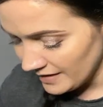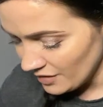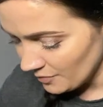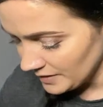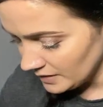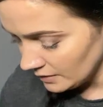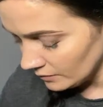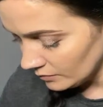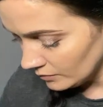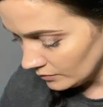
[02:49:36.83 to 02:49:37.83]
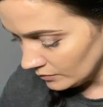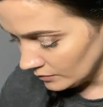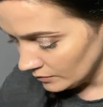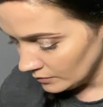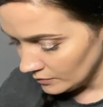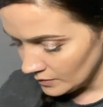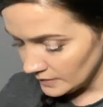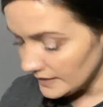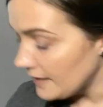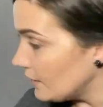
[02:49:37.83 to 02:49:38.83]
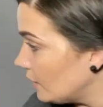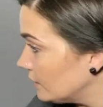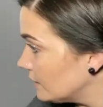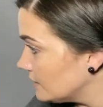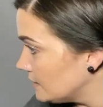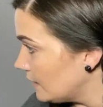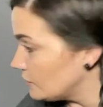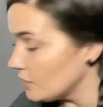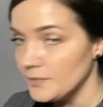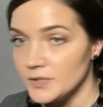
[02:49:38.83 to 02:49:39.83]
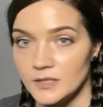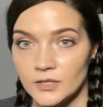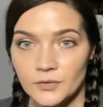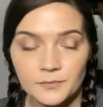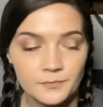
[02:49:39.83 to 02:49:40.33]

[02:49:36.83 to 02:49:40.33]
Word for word: know, me too. For how much? $10. I dropped it too.